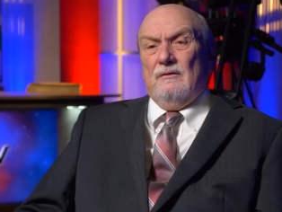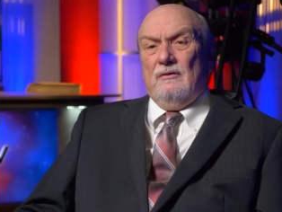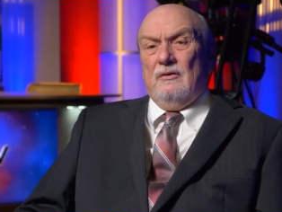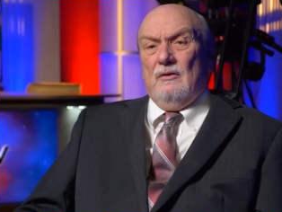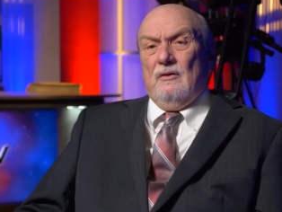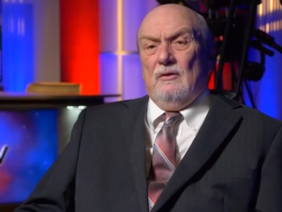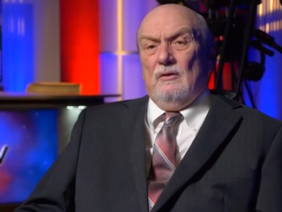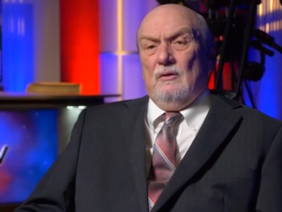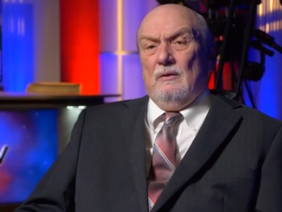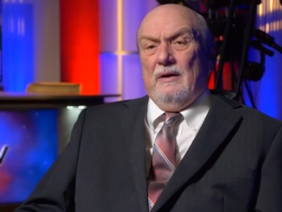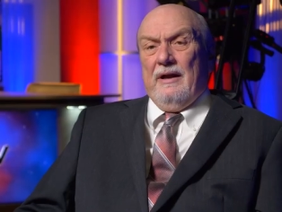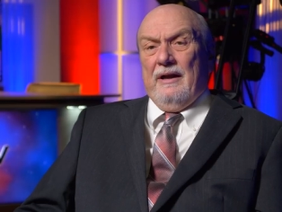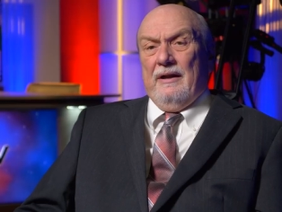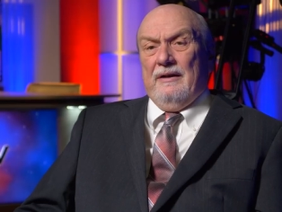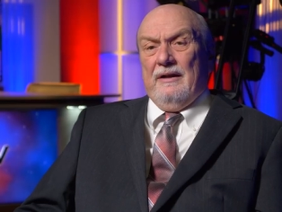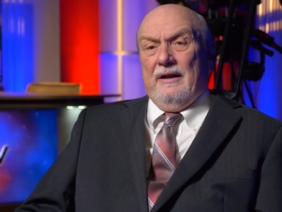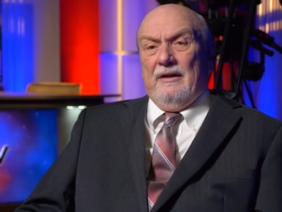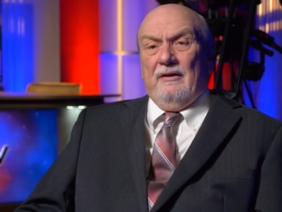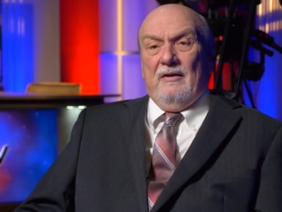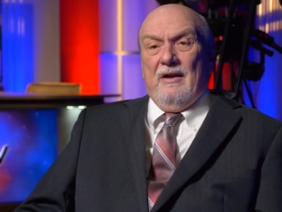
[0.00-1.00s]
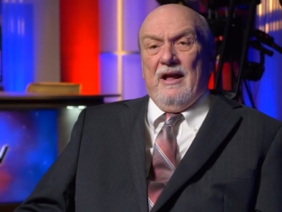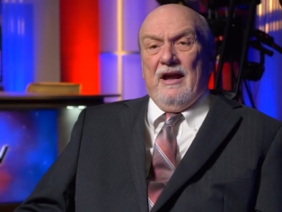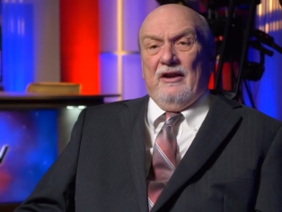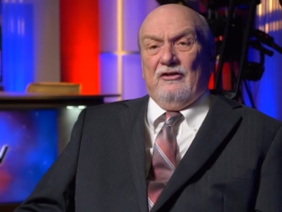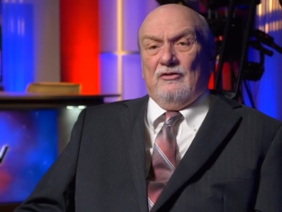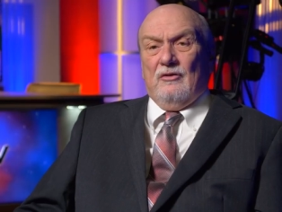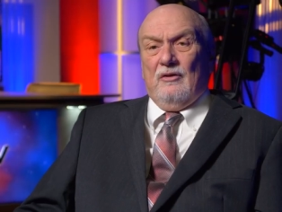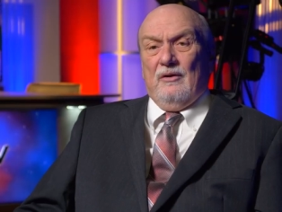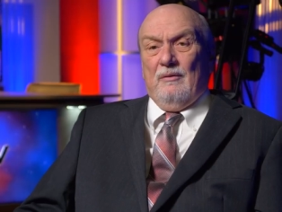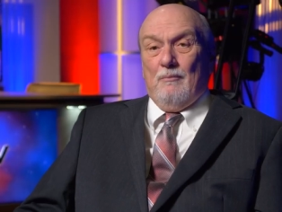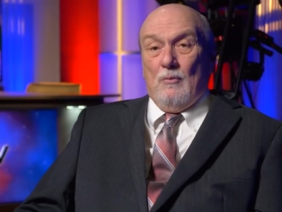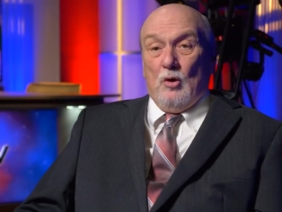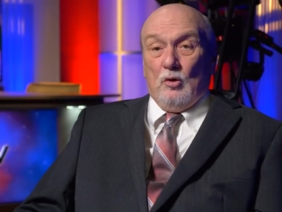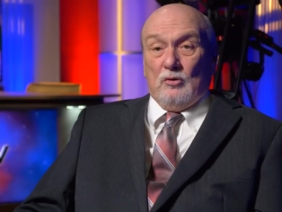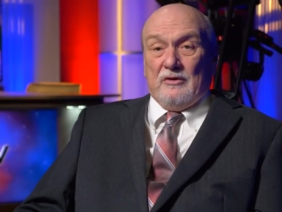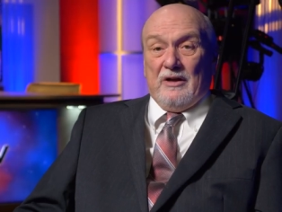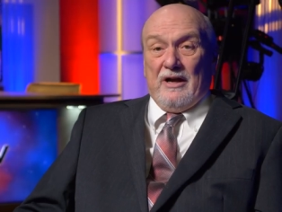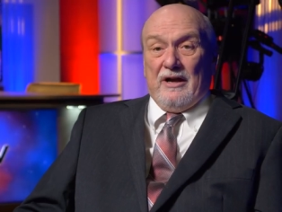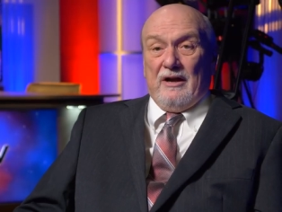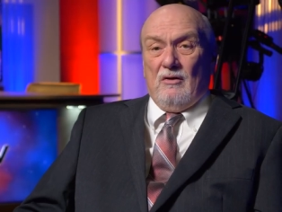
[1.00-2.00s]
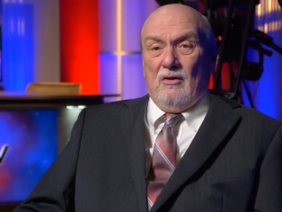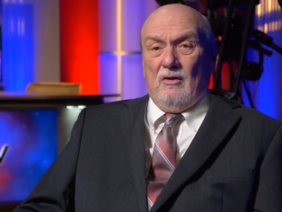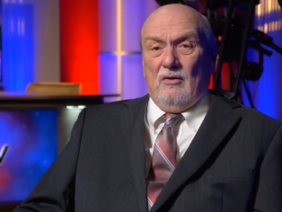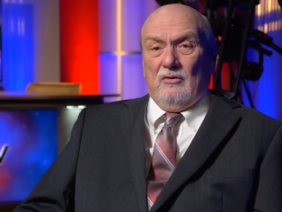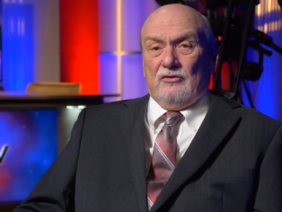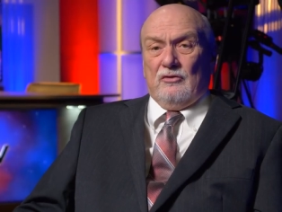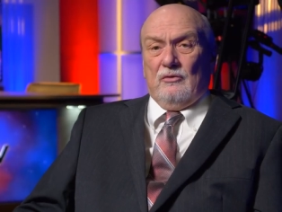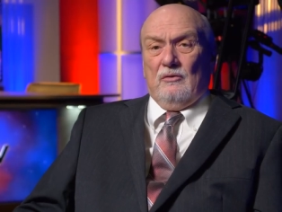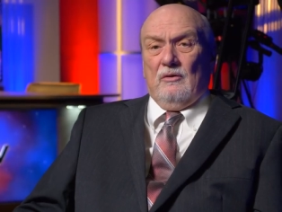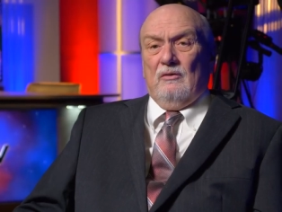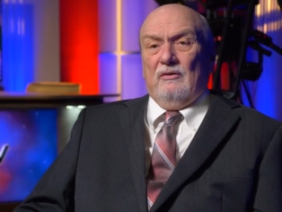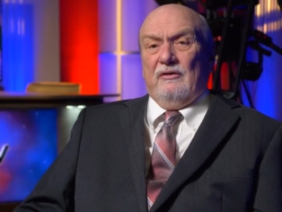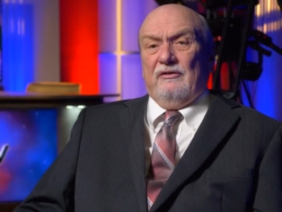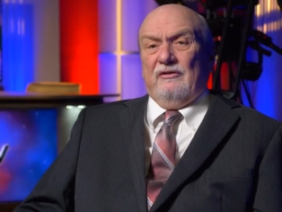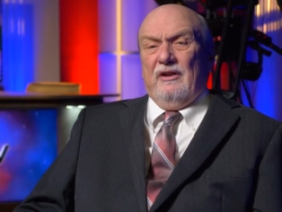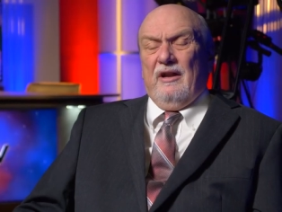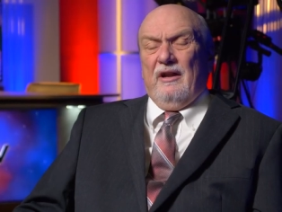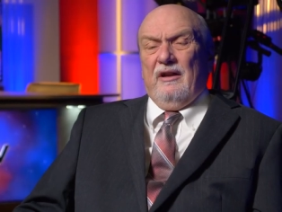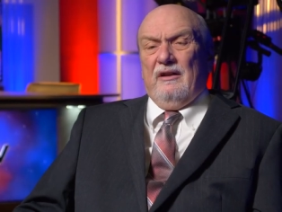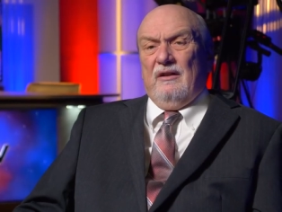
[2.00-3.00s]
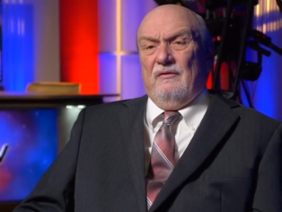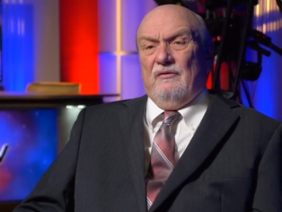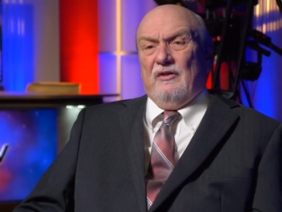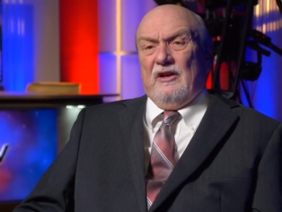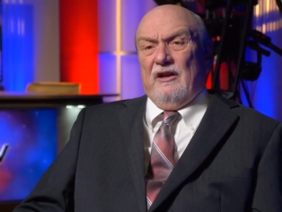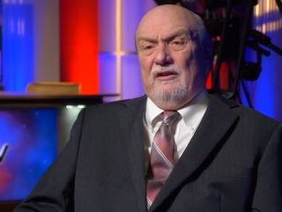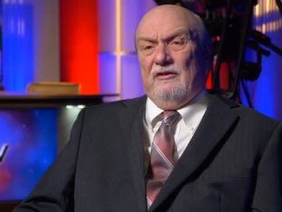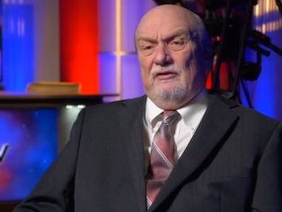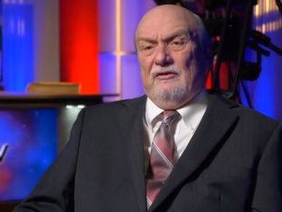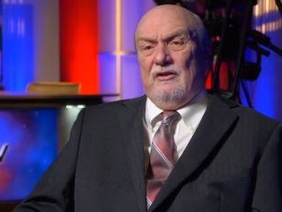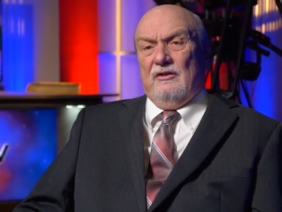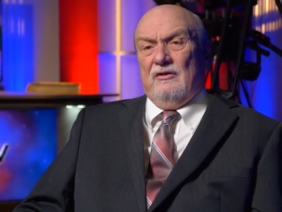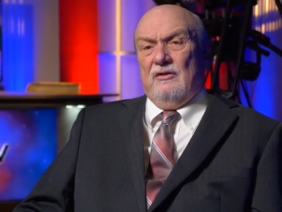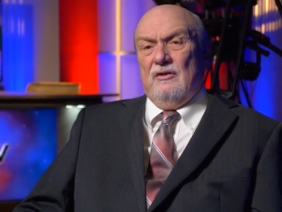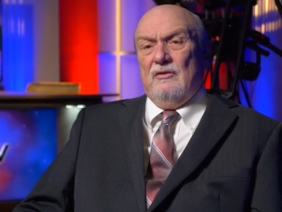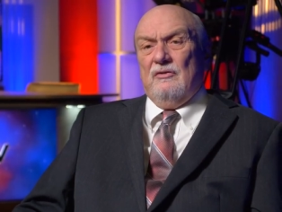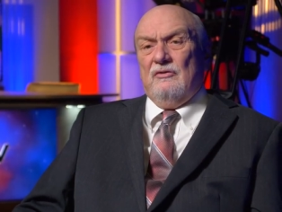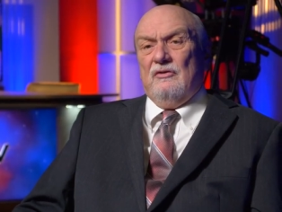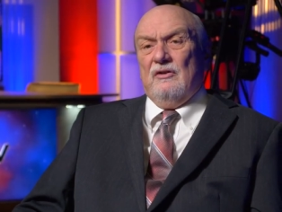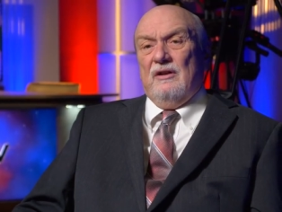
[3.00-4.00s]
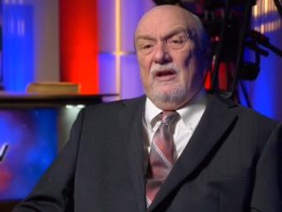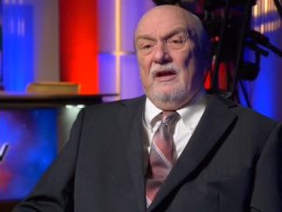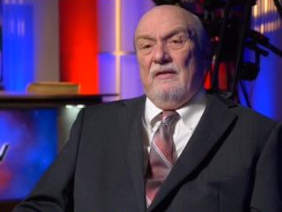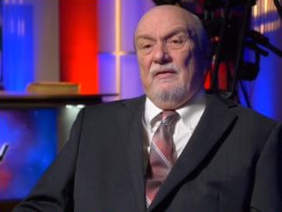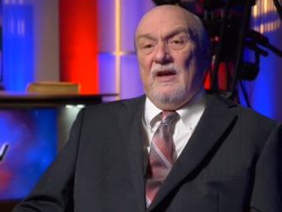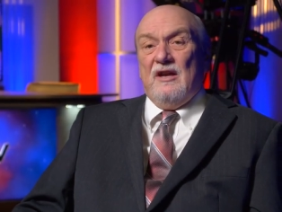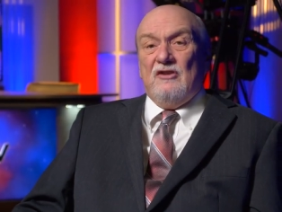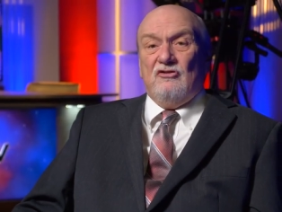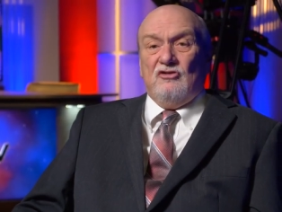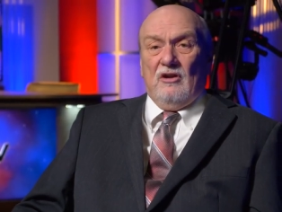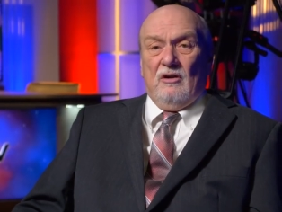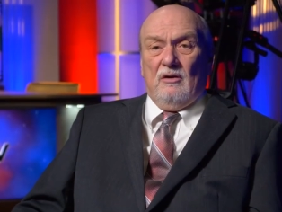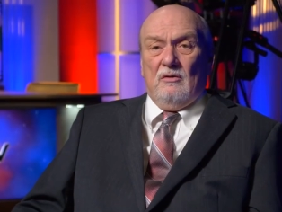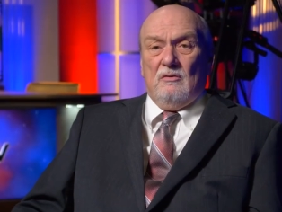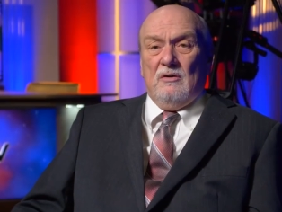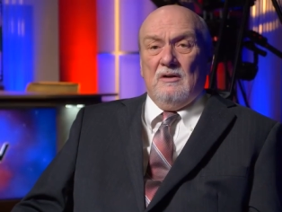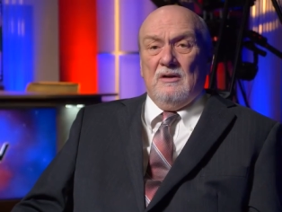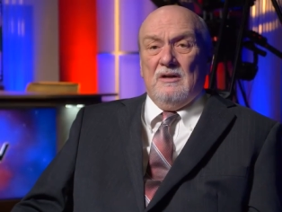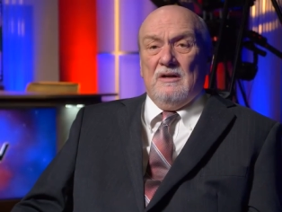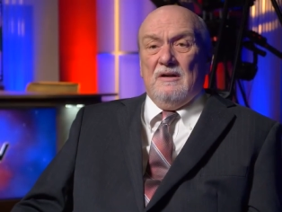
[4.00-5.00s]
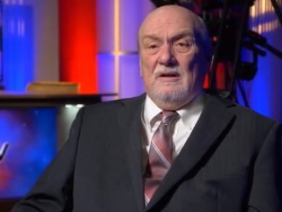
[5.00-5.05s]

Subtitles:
to an international and multicultural scientific institution, and they show